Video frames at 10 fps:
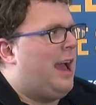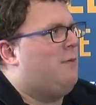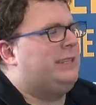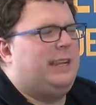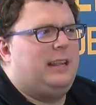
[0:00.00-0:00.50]

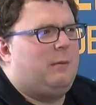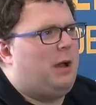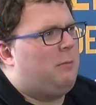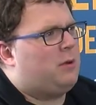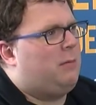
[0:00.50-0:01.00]
I wasn't in the
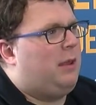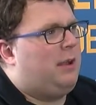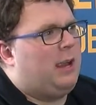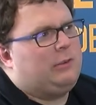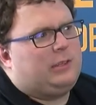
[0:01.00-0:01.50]
Mambo
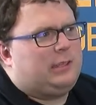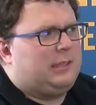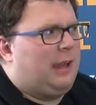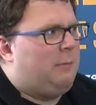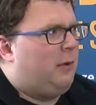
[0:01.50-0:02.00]
community. I was just a
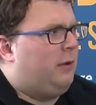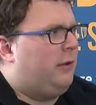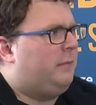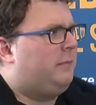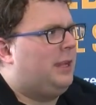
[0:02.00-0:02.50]
site
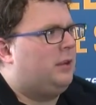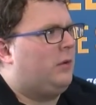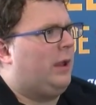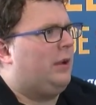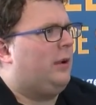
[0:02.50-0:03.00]
builder,
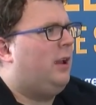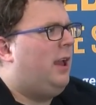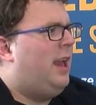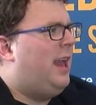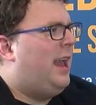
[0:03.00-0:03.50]
integrator.
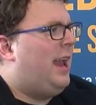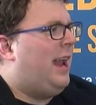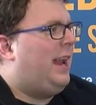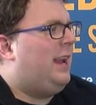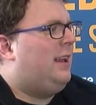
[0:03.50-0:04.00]

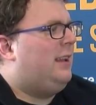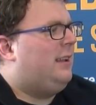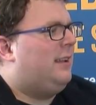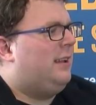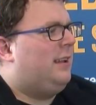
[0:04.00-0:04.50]

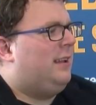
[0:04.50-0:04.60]
And